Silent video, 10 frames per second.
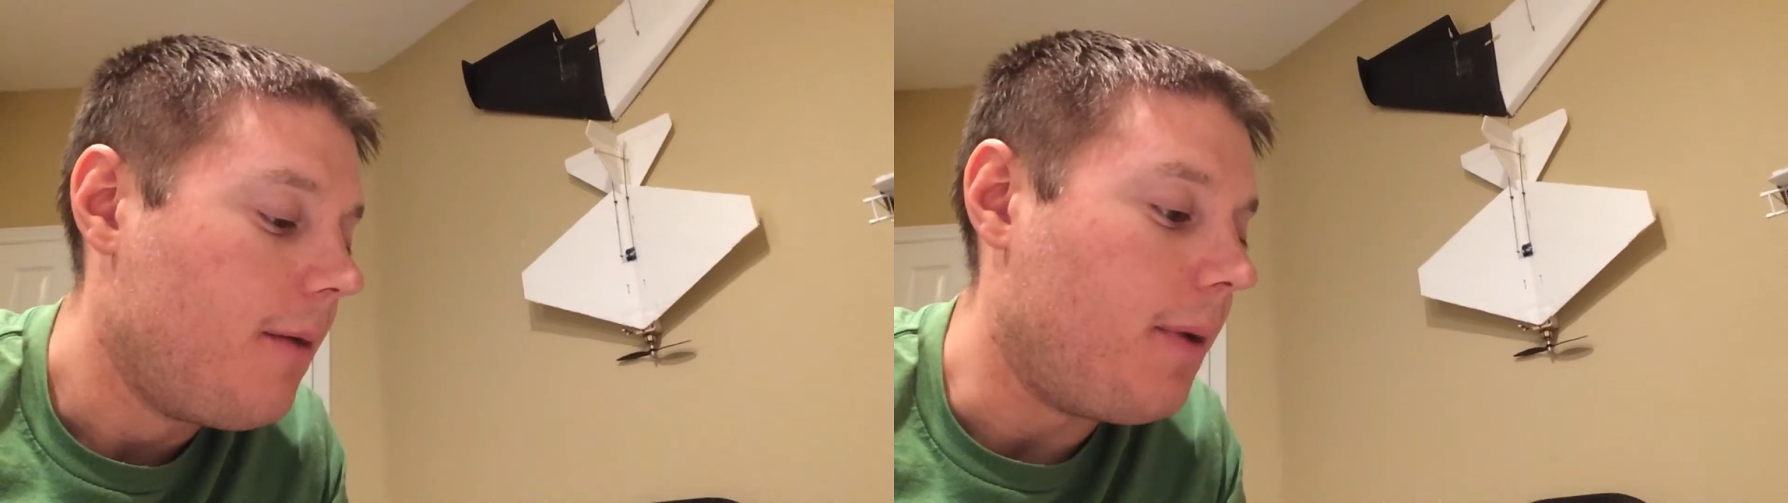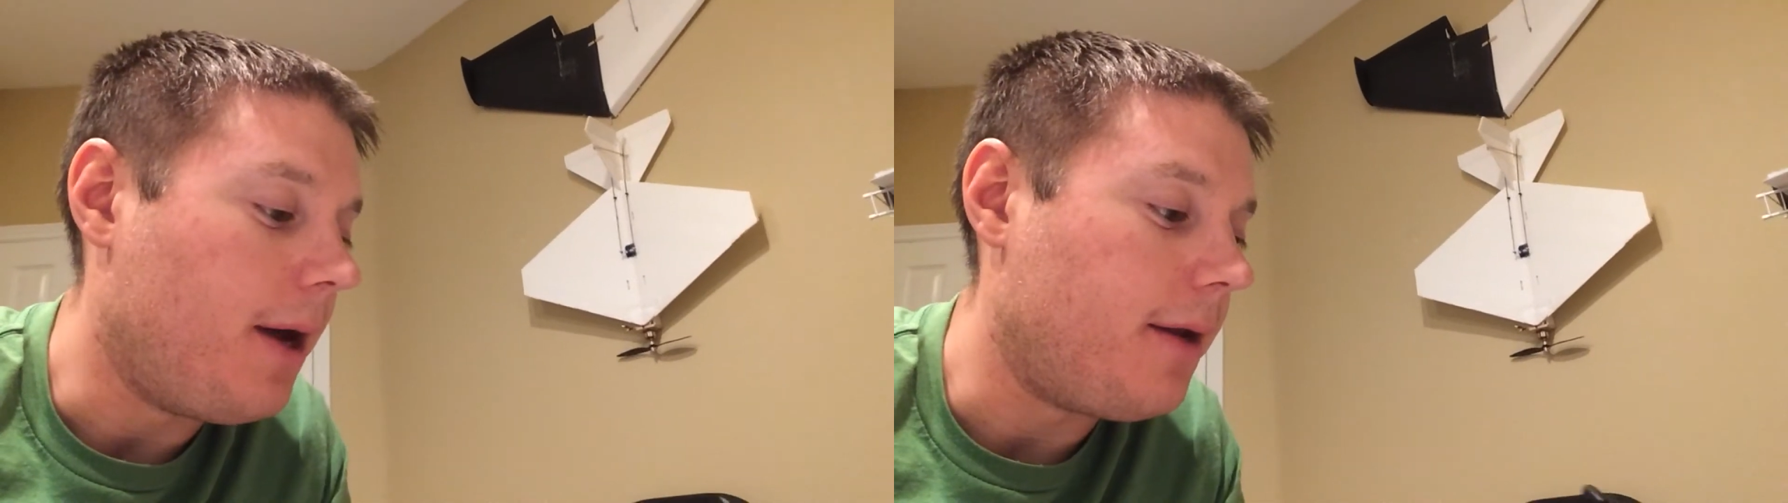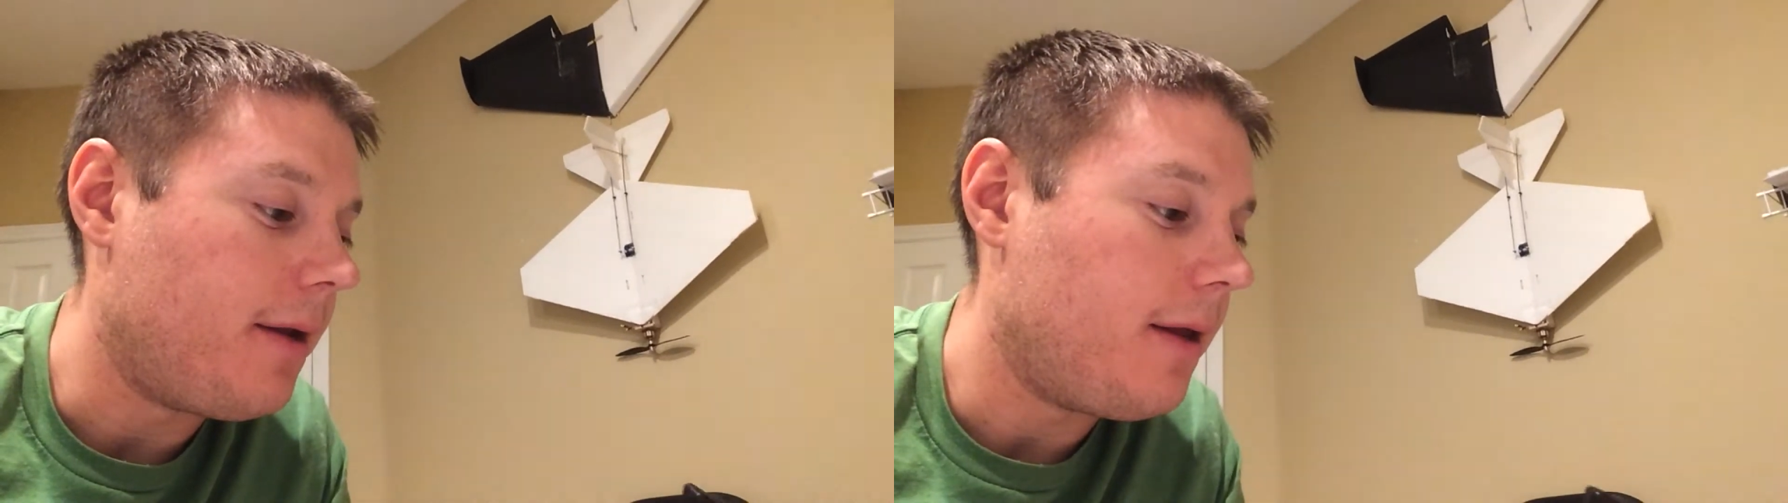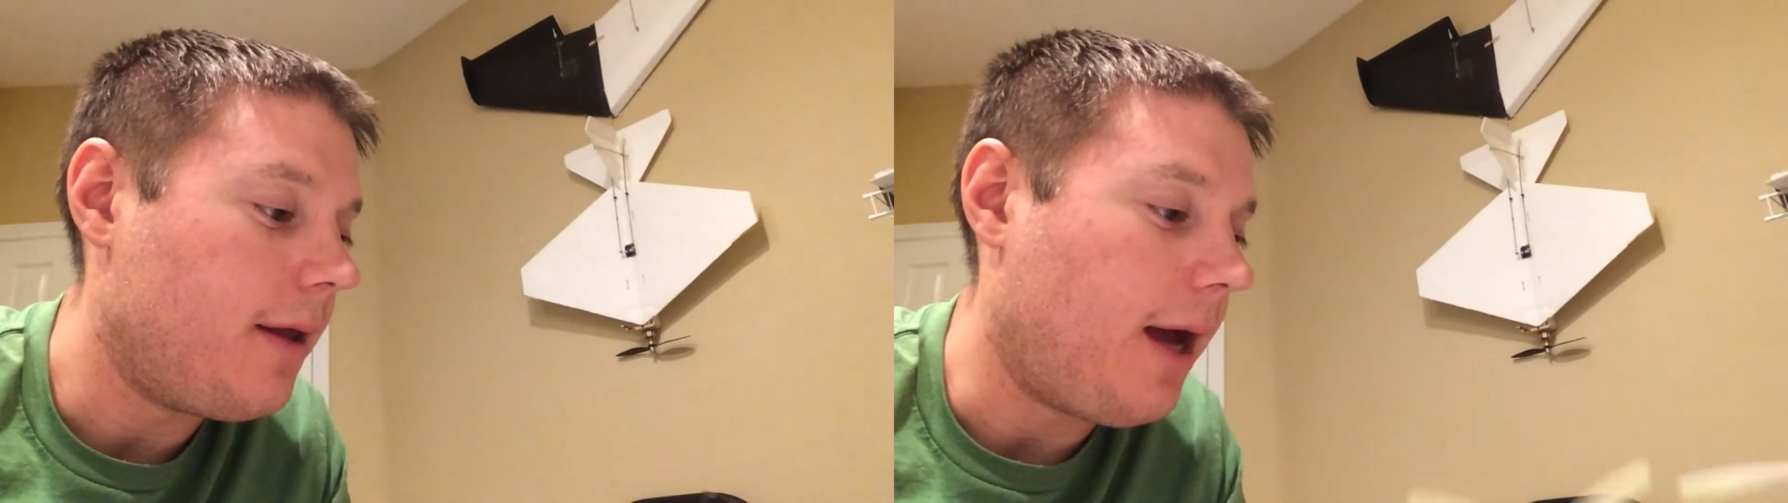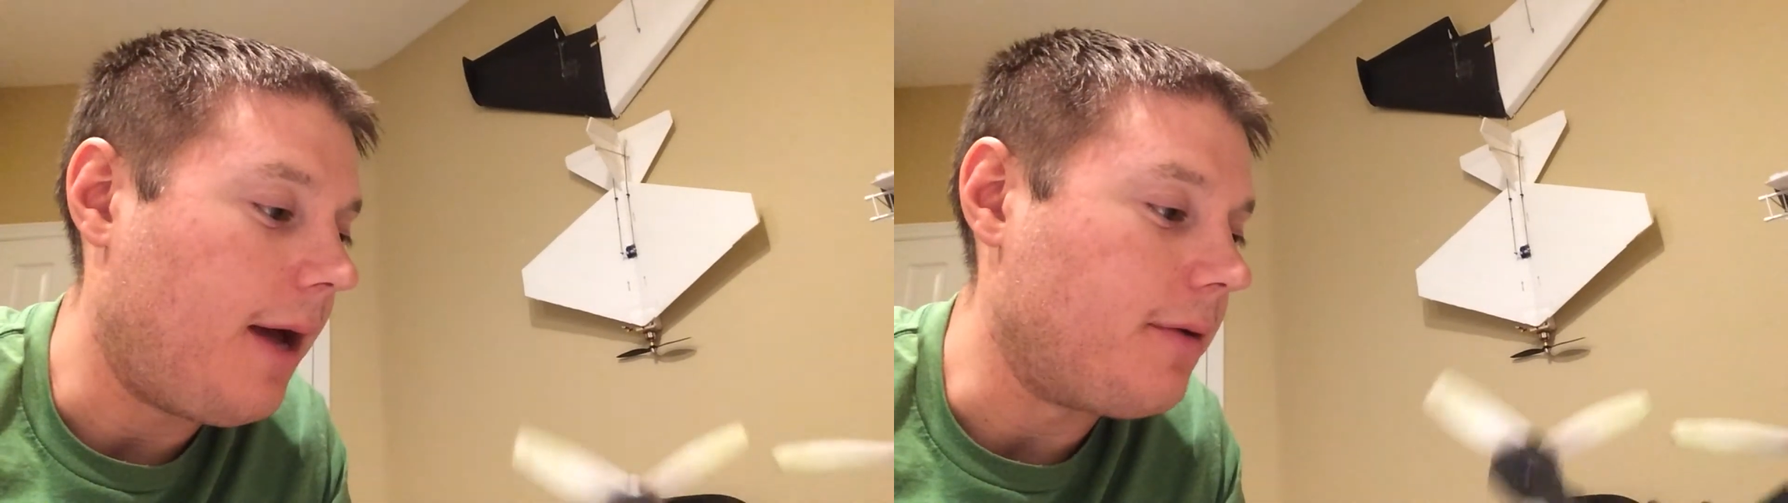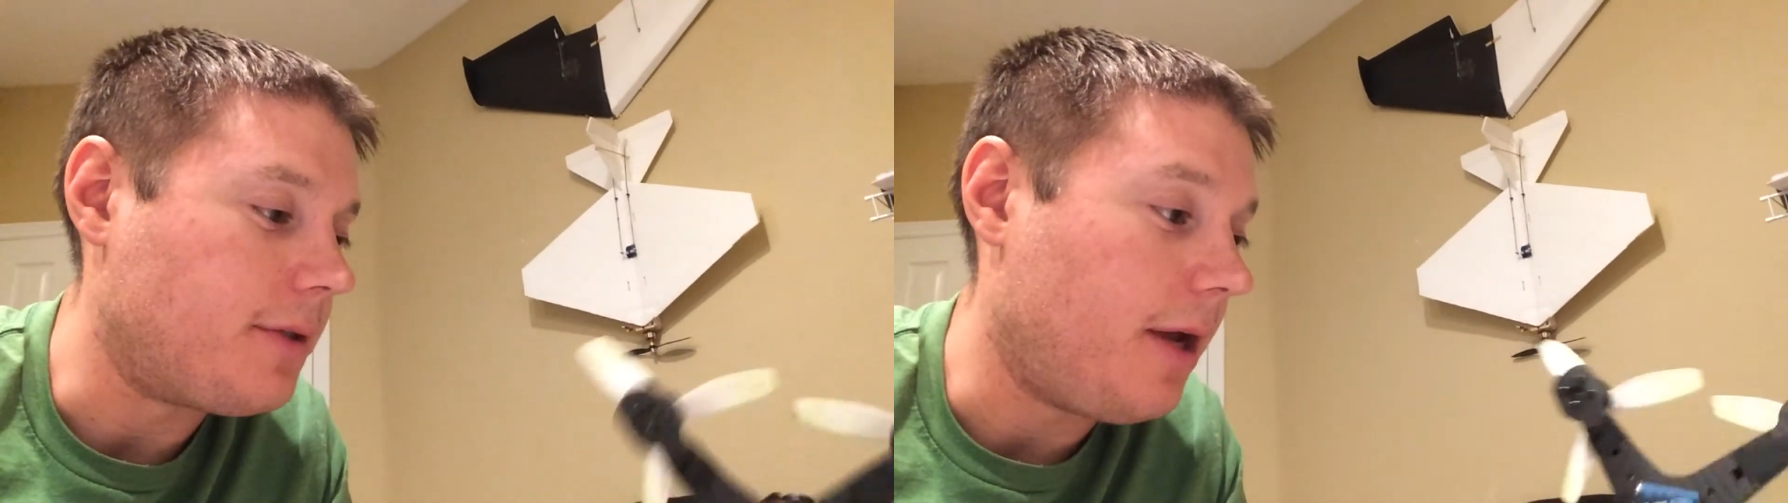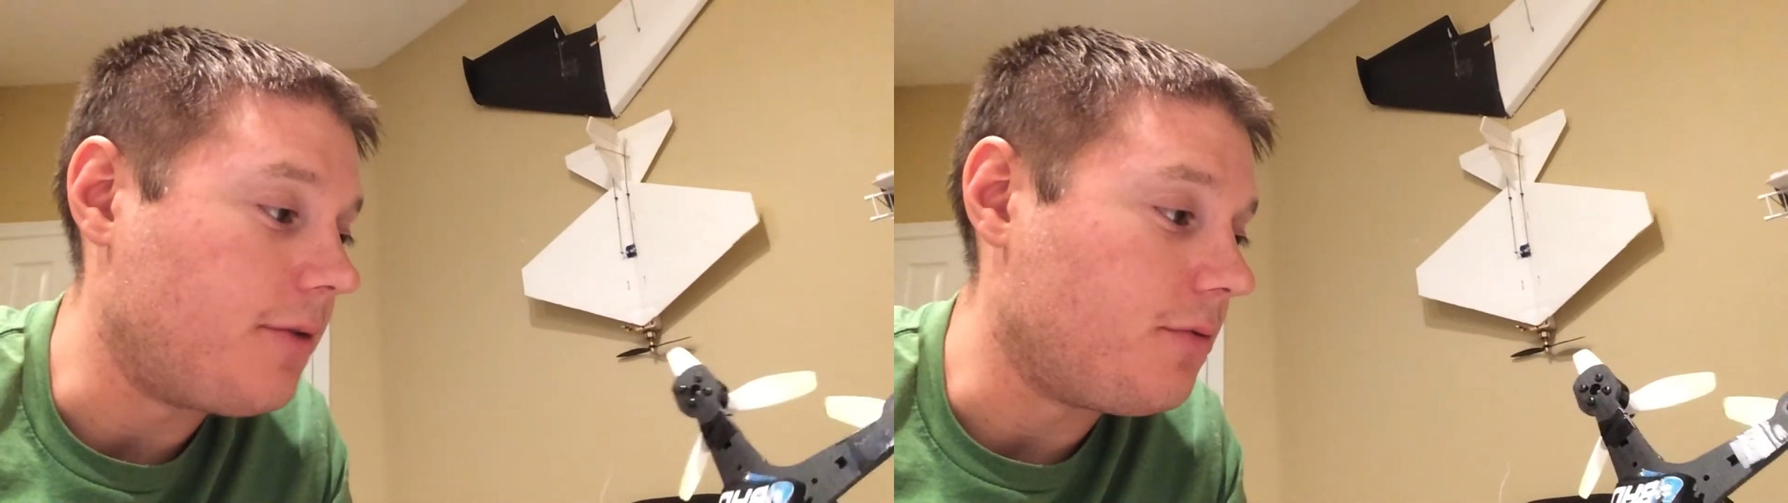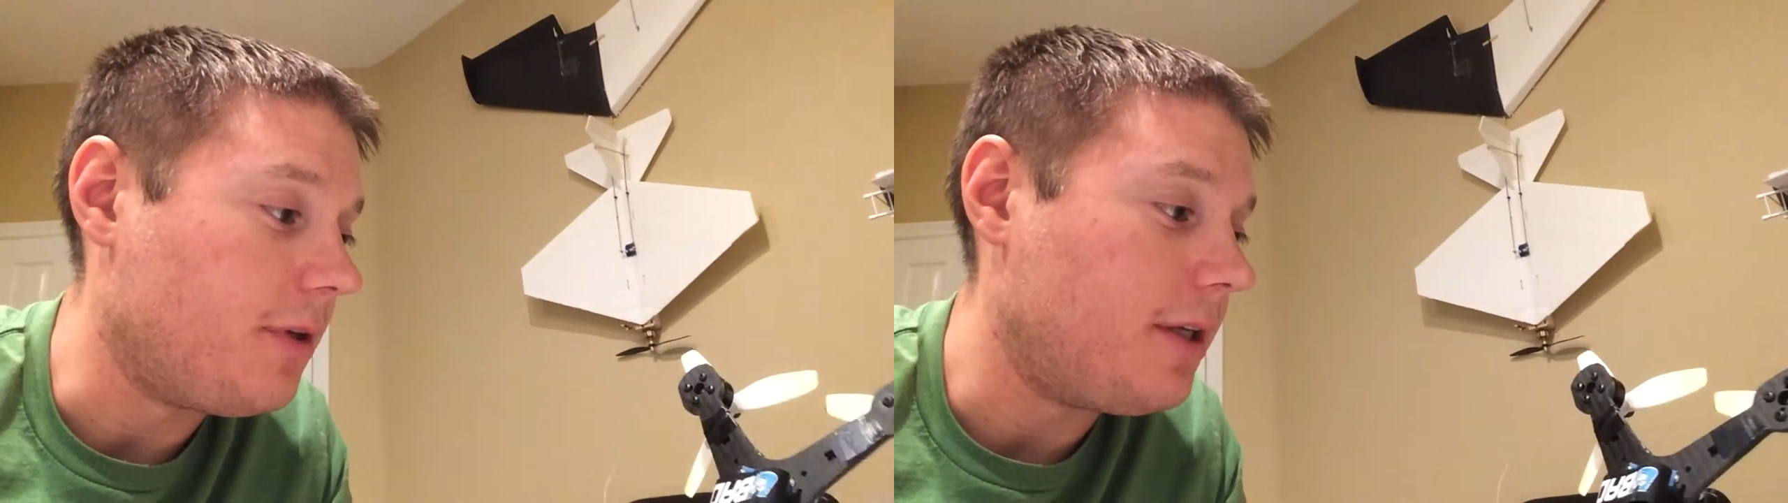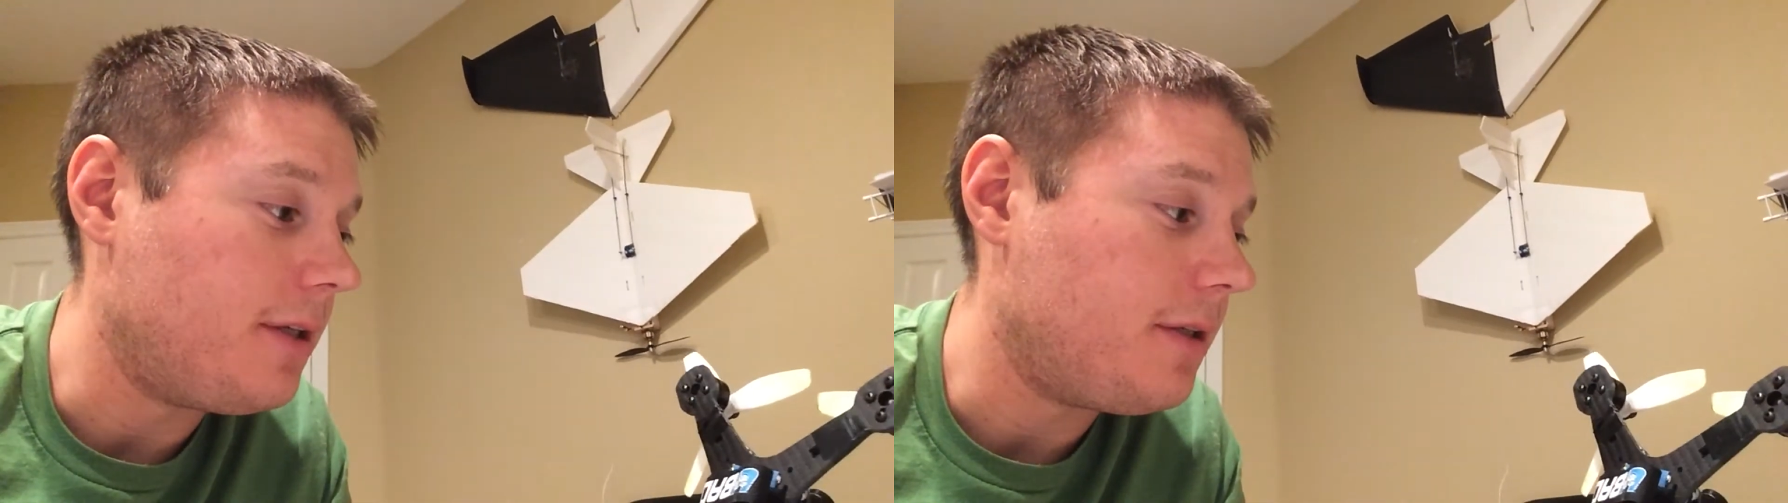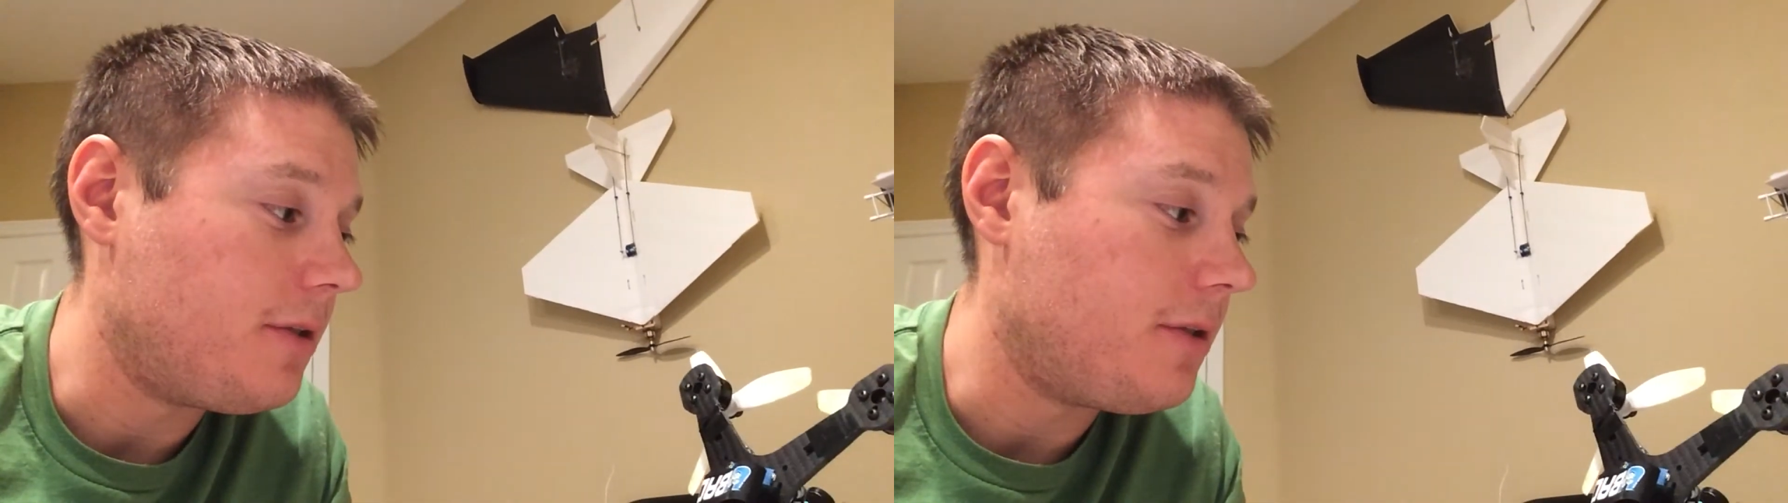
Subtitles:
But I was really